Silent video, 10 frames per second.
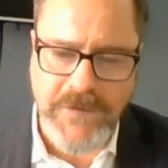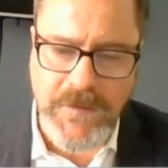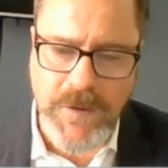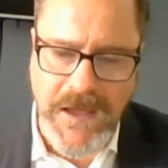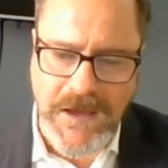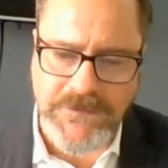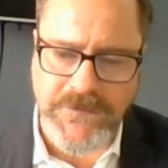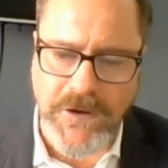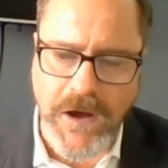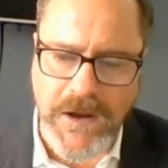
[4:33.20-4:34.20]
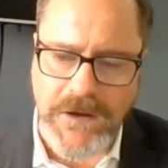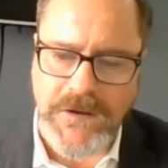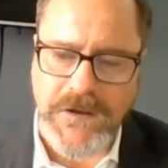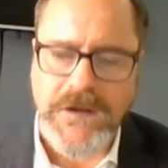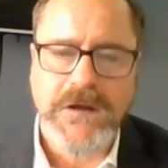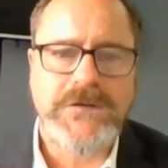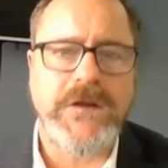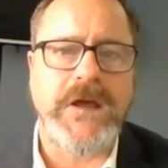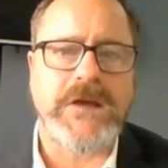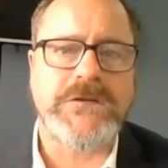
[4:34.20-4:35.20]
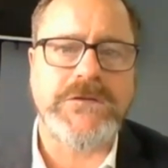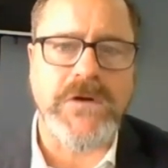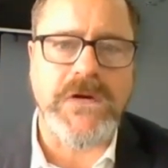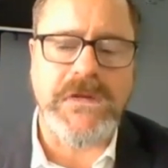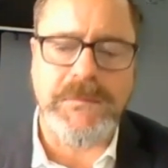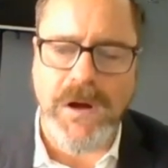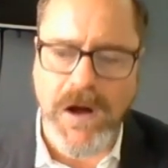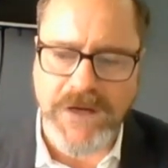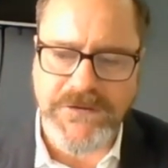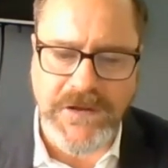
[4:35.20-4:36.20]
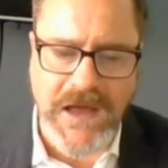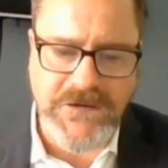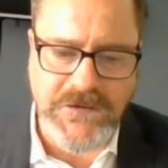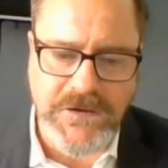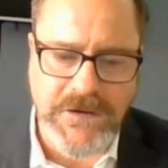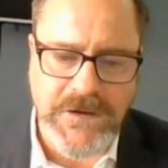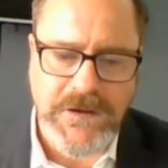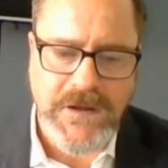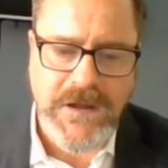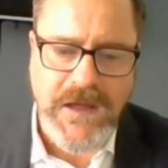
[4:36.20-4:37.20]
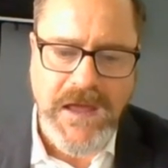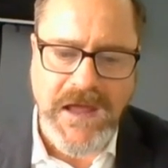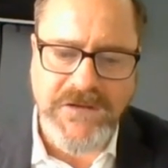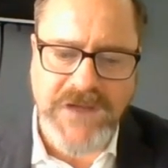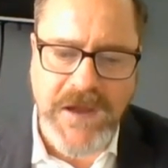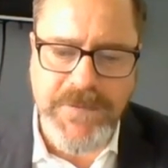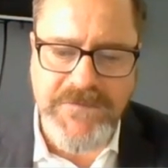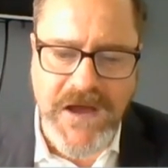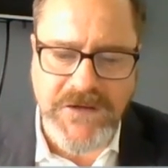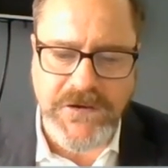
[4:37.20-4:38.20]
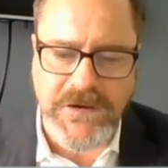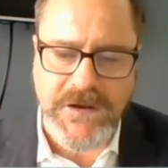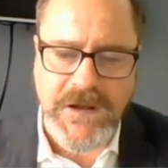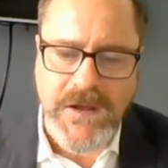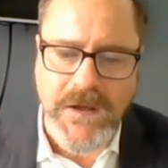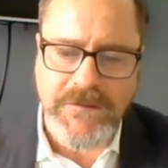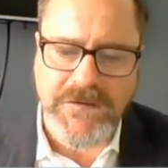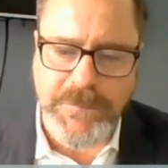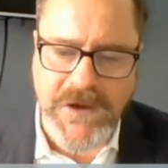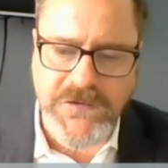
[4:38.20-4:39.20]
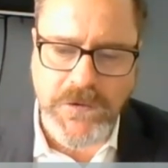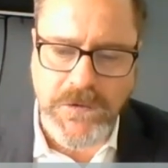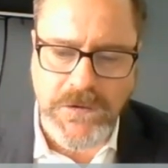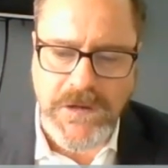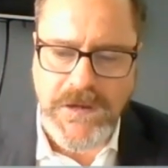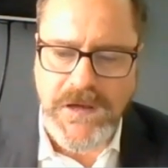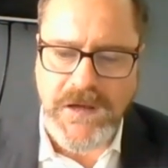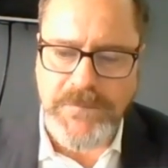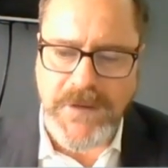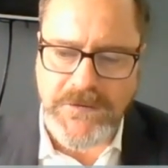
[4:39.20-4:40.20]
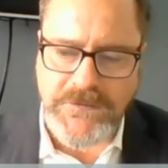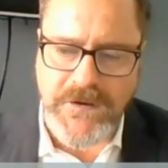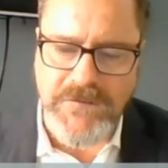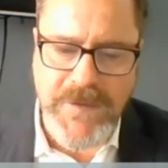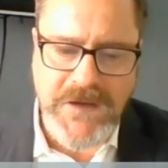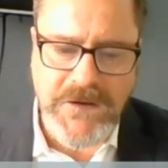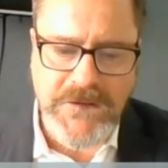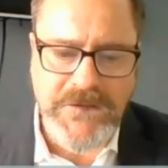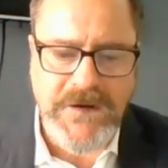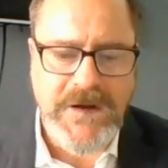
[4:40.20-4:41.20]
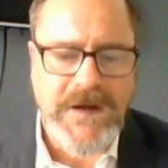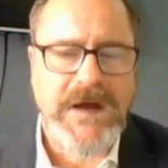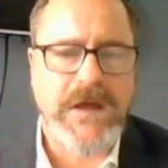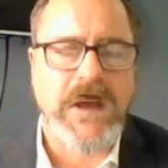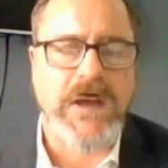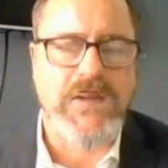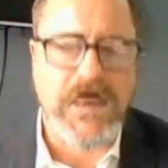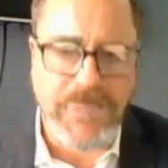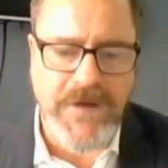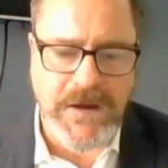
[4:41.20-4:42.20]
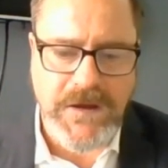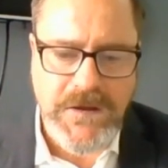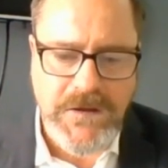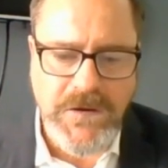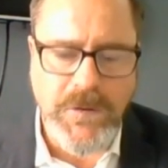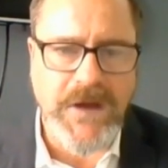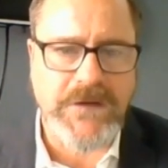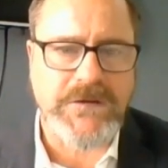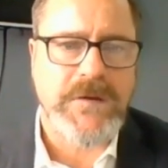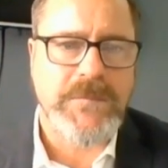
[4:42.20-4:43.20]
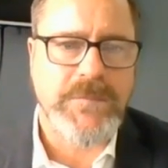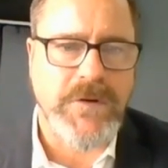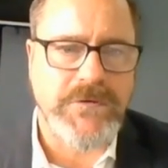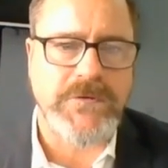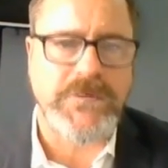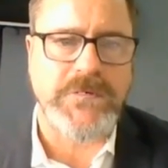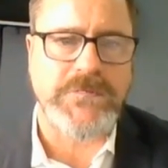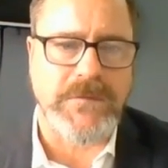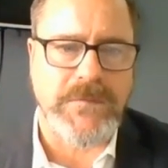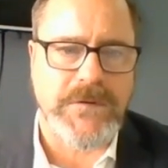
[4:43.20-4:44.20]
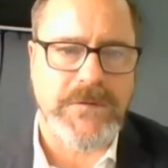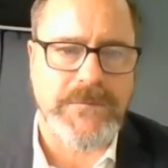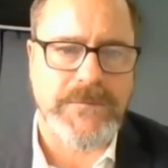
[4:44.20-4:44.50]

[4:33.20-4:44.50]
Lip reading: if he were extradited to the extreme isolation and deprivation of special administrative measures in the horrific US prison system.